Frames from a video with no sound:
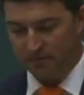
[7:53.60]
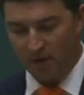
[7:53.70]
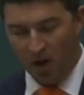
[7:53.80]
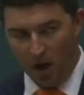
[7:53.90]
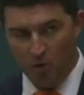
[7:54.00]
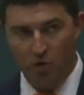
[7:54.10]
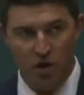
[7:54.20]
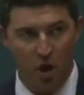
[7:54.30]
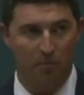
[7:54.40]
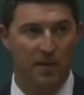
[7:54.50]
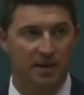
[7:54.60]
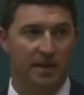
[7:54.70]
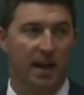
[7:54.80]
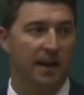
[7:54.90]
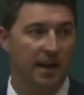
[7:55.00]
I would not be
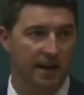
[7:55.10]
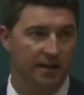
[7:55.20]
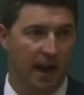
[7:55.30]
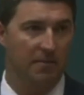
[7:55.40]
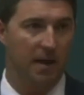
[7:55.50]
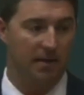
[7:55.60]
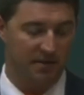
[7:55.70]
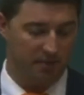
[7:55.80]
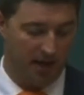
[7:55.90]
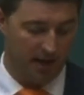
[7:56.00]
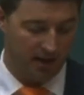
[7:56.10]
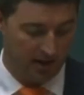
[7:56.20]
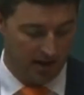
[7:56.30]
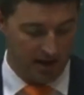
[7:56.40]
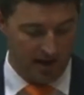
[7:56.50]
standing here today, Madam Speaker,
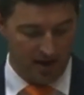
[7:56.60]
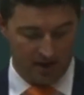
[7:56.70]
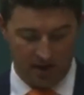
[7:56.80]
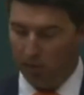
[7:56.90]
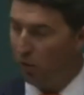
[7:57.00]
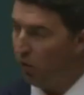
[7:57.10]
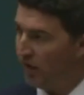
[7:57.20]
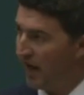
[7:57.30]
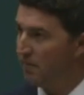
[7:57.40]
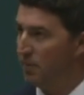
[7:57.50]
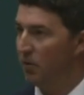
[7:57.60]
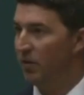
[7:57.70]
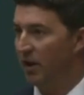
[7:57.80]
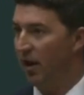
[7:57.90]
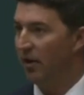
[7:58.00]
supporting a bill
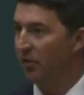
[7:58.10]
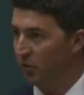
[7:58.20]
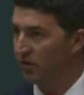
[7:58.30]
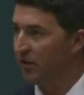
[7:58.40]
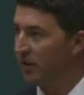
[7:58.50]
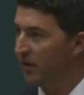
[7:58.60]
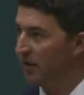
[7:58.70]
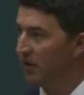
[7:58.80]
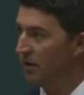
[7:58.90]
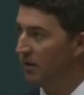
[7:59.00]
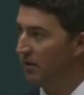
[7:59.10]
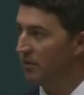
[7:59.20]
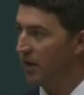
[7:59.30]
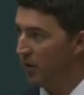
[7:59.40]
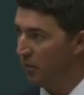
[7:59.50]
that I thought was
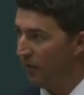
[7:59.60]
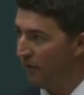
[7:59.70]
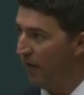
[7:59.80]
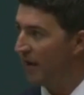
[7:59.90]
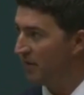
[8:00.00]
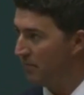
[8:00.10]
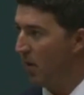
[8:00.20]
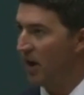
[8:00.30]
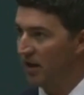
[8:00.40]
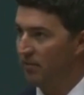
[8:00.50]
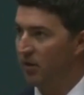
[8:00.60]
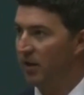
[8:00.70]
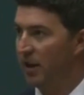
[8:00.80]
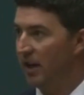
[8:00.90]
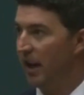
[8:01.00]
going to affect my
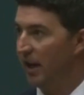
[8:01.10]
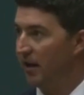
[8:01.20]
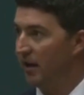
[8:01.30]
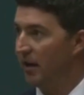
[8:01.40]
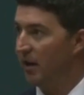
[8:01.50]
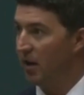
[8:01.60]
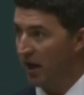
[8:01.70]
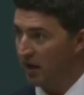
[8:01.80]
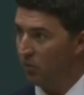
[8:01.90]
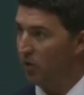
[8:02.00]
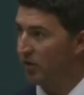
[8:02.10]
community again like it was